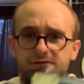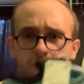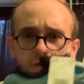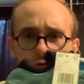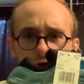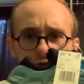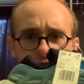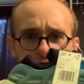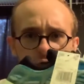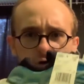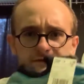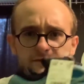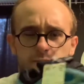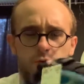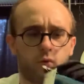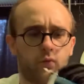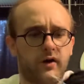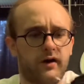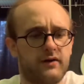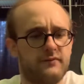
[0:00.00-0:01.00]
a while. I don't know if I'm going
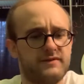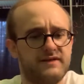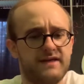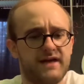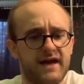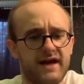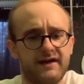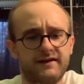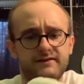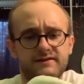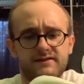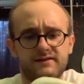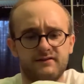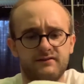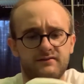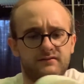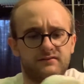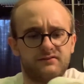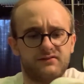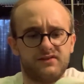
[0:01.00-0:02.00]
to wear them yet,
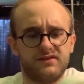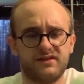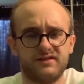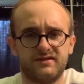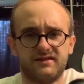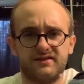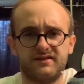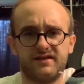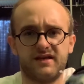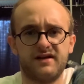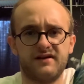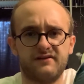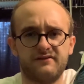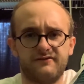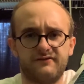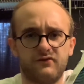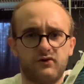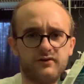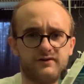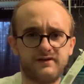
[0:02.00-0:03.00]
just because it's getting into
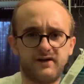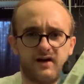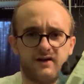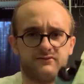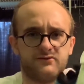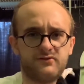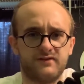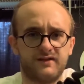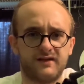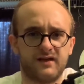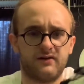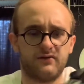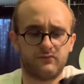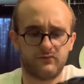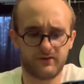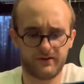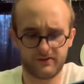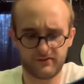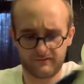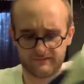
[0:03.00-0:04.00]
fall time, so it's like I don't
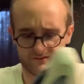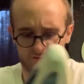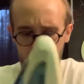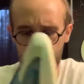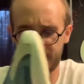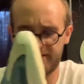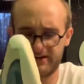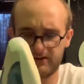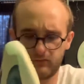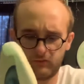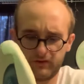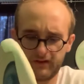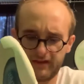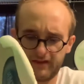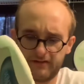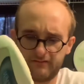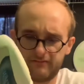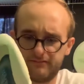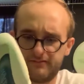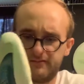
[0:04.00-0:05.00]
really know if this would be a really
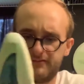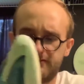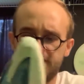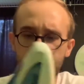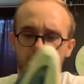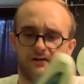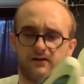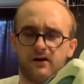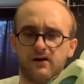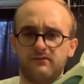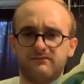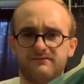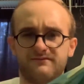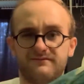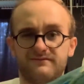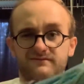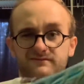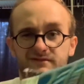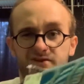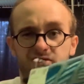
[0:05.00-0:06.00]

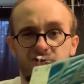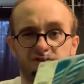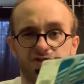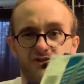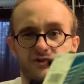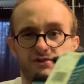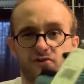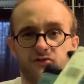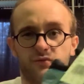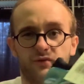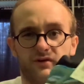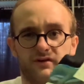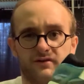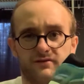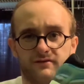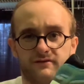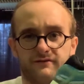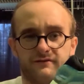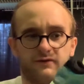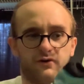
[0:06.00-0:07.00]
good shoe to wear during
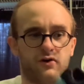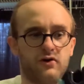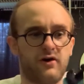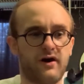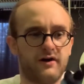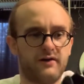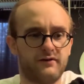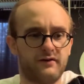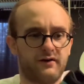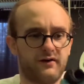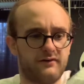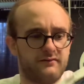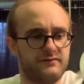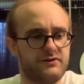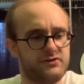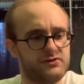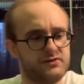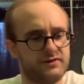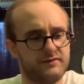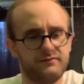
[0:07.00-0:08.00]
the fall. I don't know.
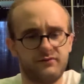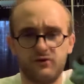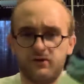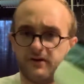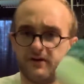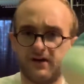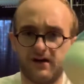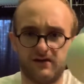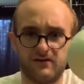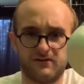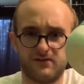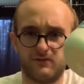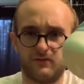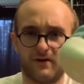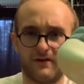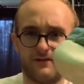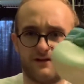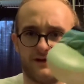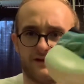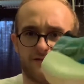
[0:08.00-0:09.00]
Usually muted colors is what
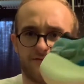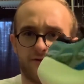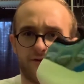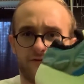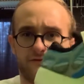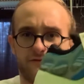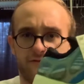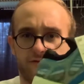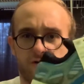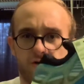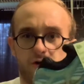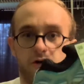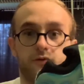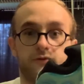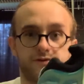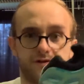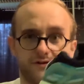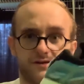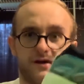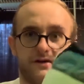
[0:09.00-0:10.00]
I think of during fall,
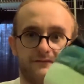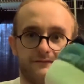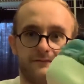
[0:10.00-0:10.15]
which is, I